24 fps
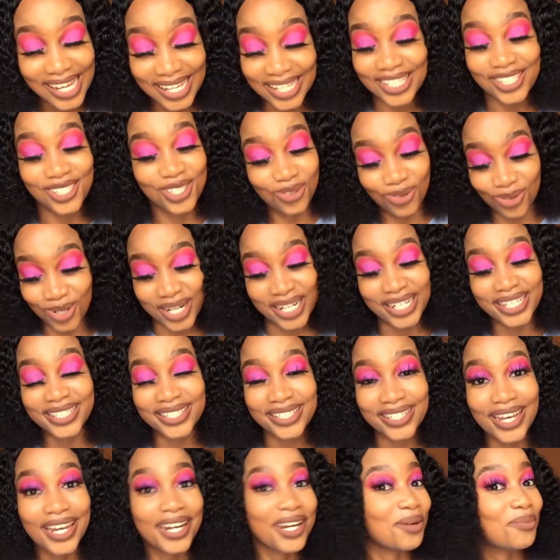is
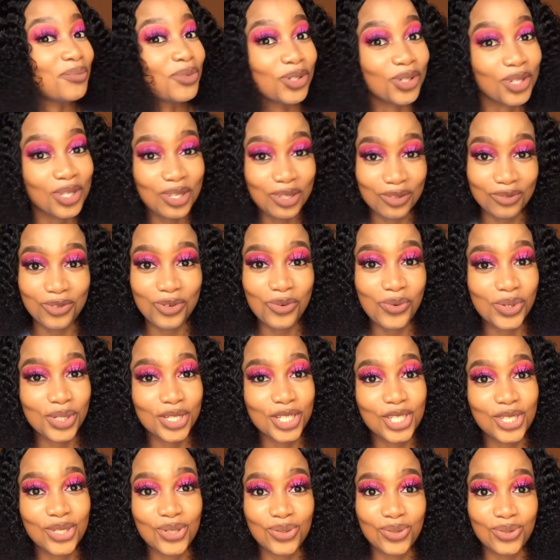great, and I'm looking
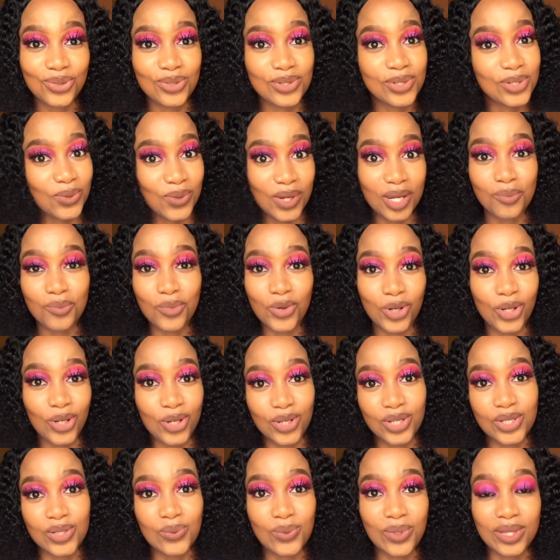forward to doing more
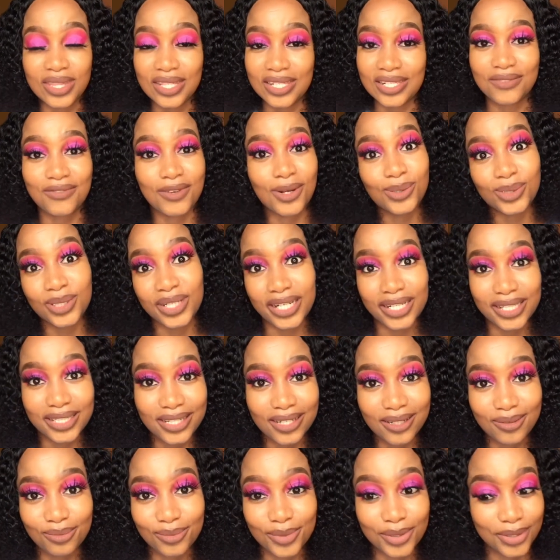looks with this
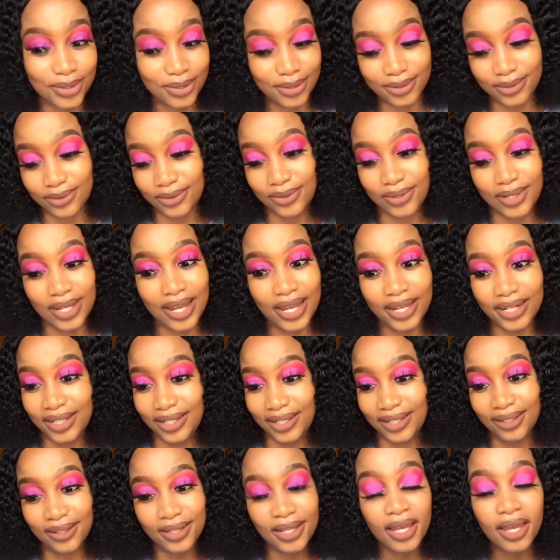foundation, because
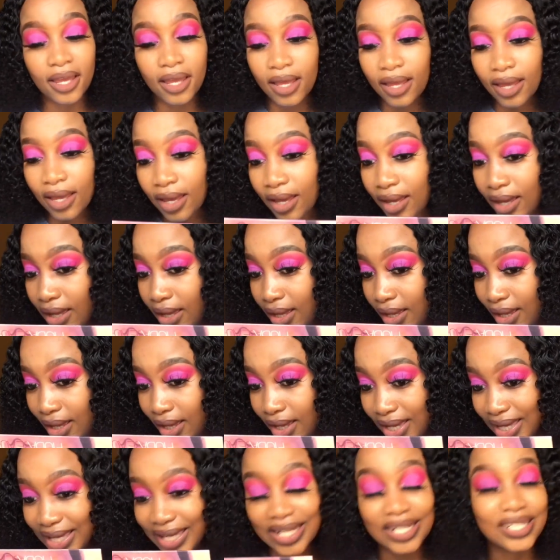honey,
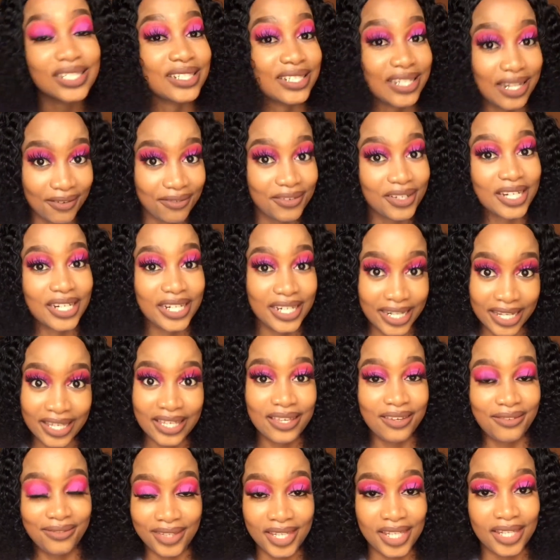it is definitely
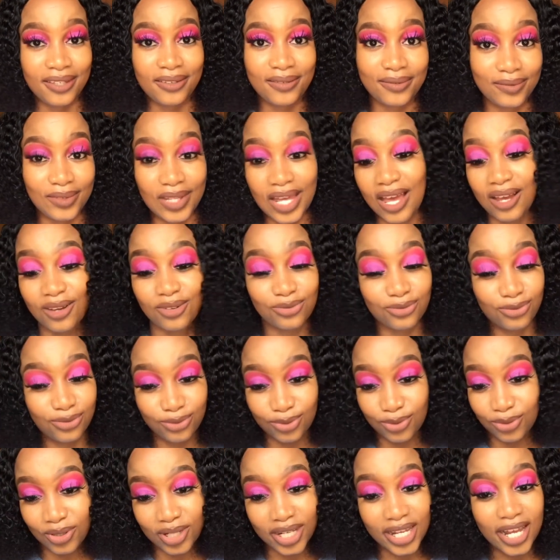giving.
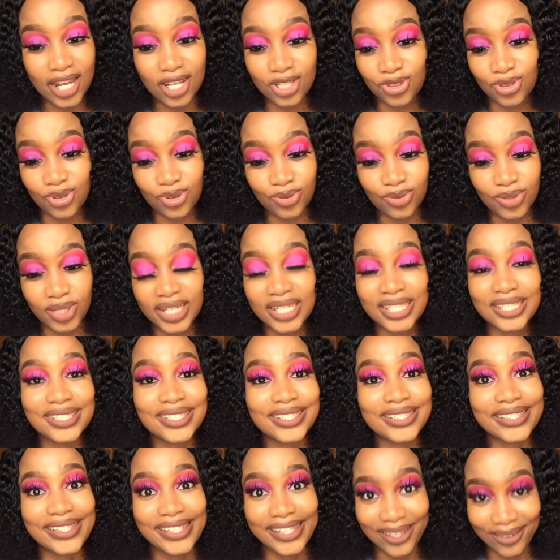It
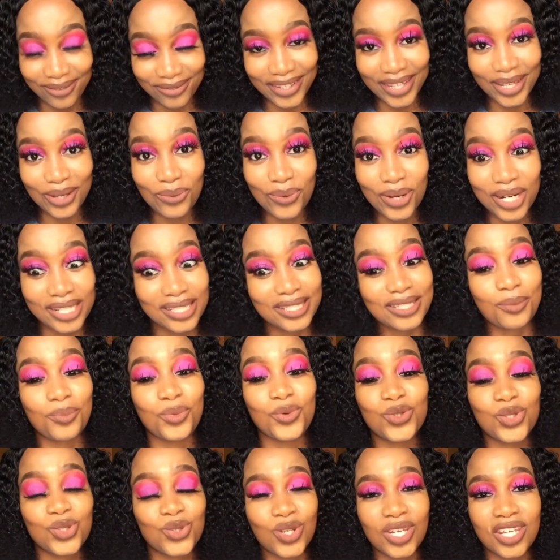is giving what it's
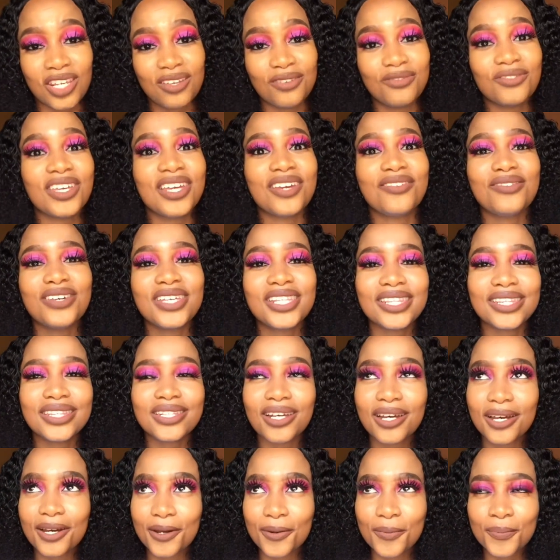supposed to give. Even
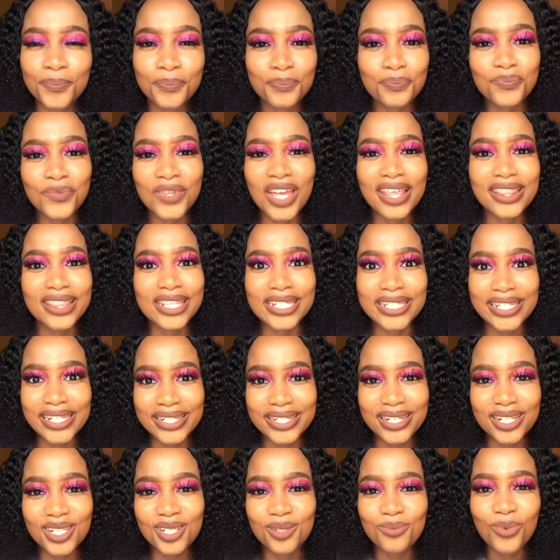the
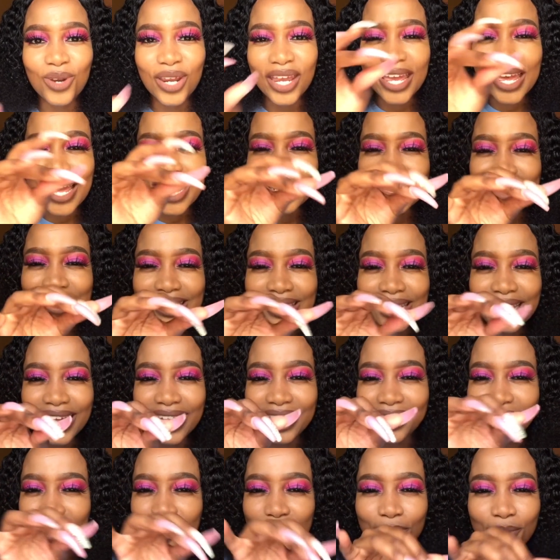setting spray adds a
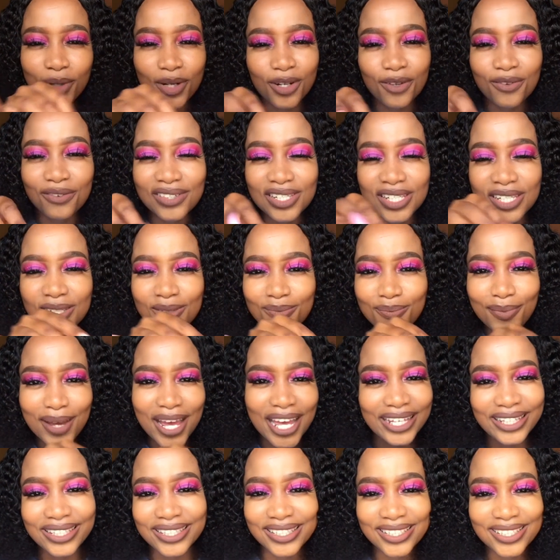little bit of
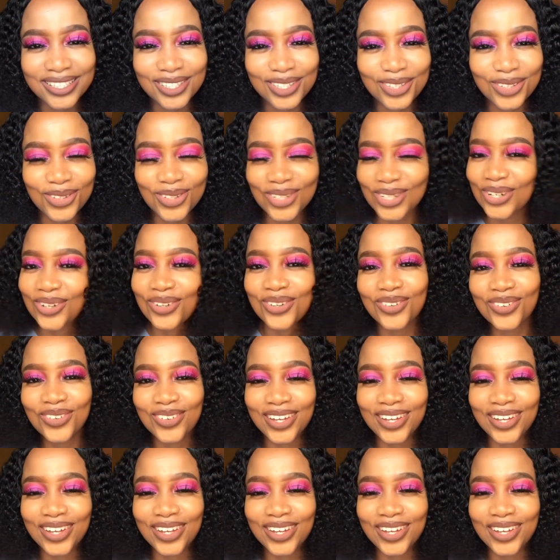spice, you know.